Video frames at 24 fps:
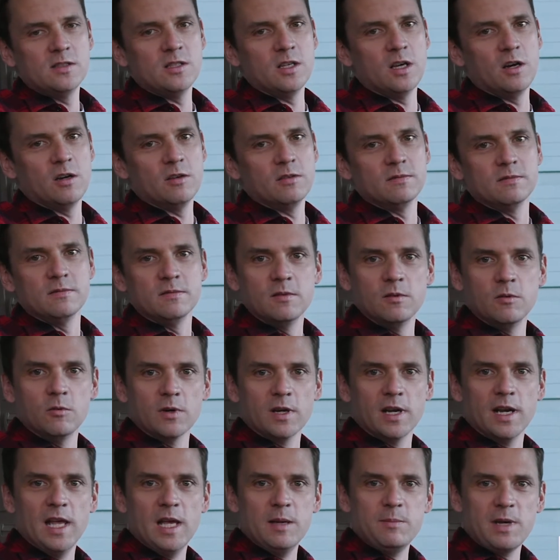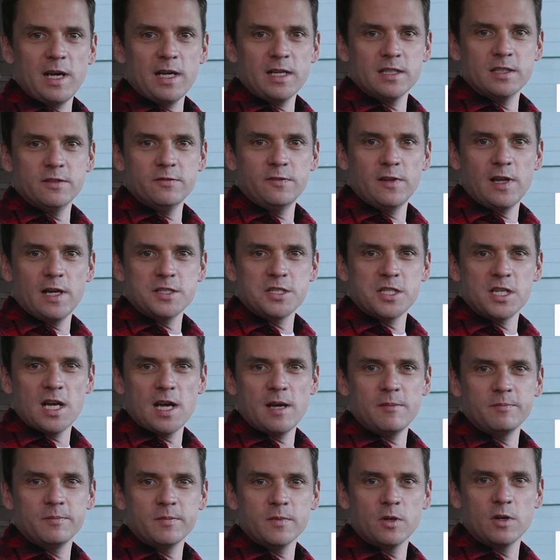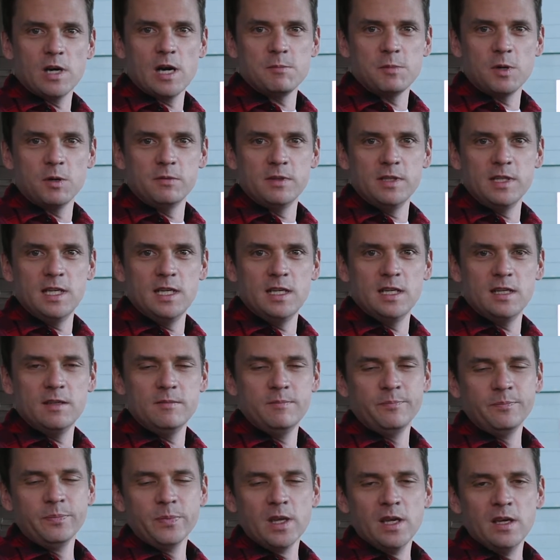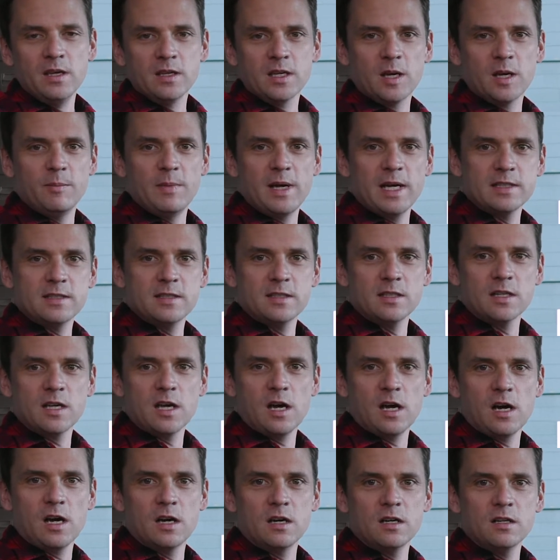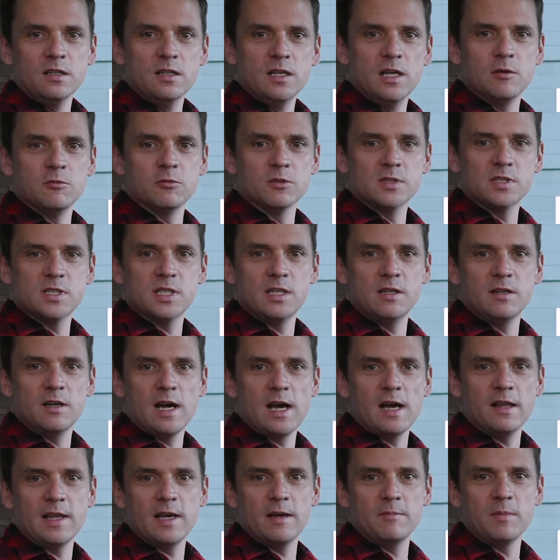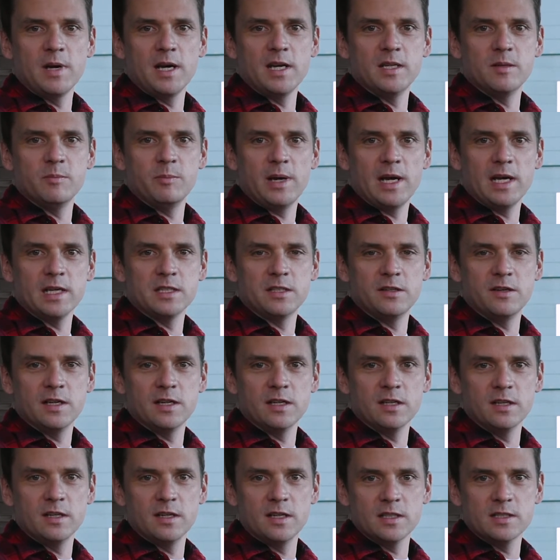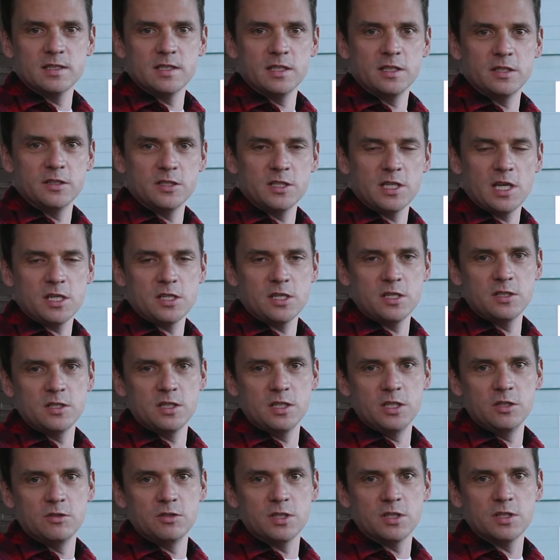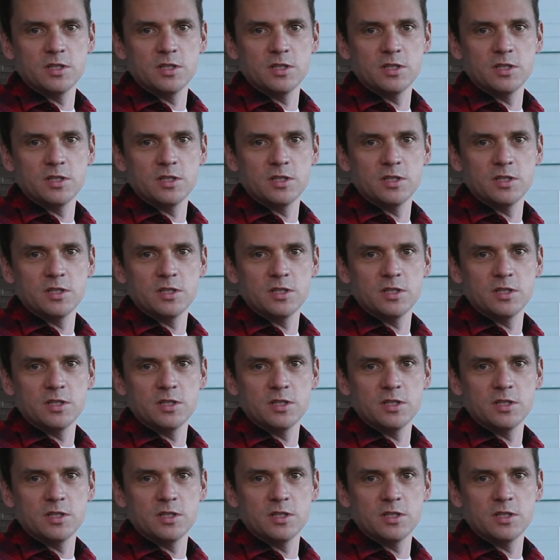So we're gonna head back in the fly shop, grab what we needed, come back to the car, and we'll see how that might impact your analytics and your sessions and